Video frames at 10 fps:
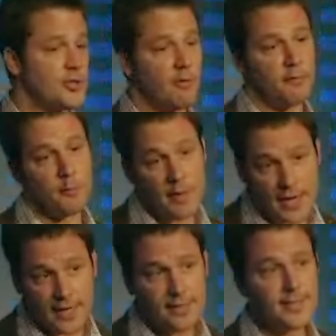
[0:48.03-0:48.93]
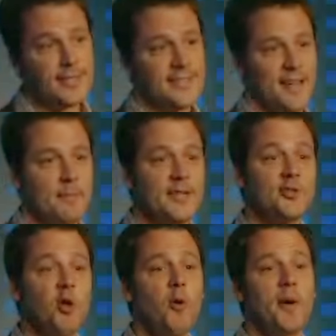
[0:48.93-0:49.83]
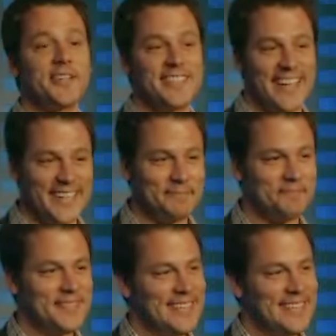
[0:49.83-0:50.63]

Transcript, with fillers: So for me, that means Starbucks time.